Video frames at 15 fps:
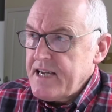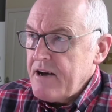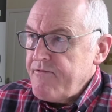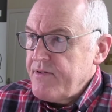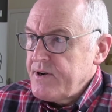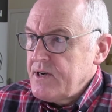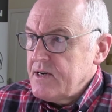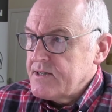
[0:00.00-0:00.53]

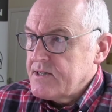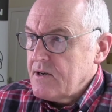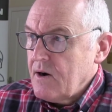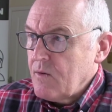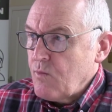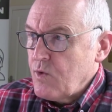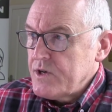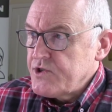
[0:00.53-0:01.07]
definite
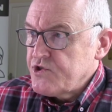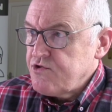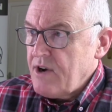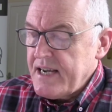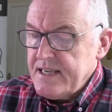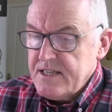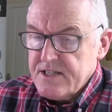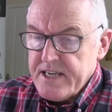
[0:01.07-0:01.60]
upward
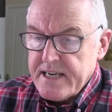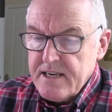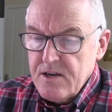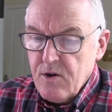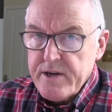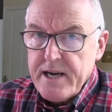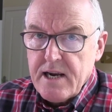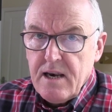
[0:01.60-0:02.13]
trends and
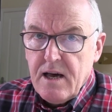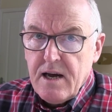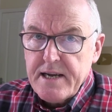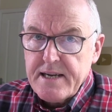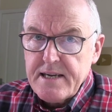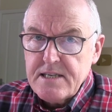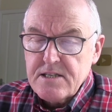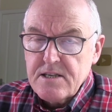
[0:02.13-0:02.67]
looking
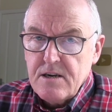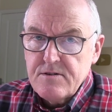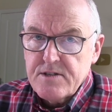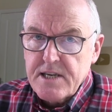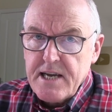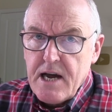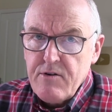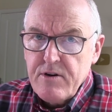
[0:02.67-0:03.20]
like it's going
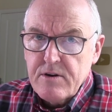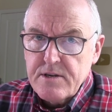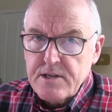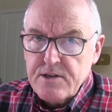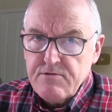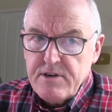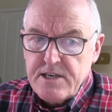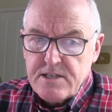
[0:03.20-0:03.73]
to carry on
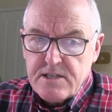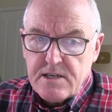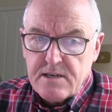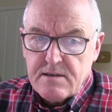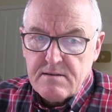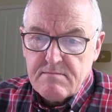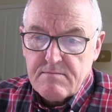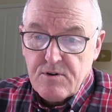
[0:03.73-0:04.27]

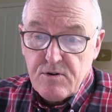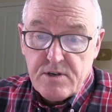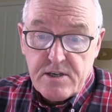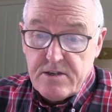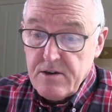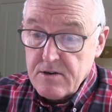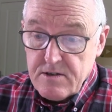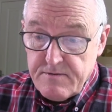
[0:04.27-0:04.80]
increasing. According
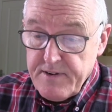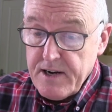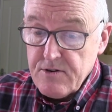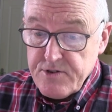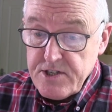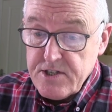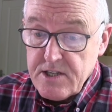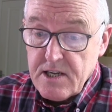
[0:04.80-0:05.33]
to Dr.
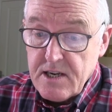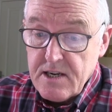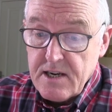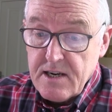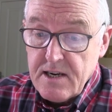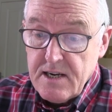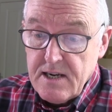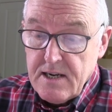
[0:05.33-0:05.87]
Fauci's
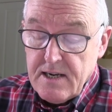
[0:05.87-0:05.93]
thinking,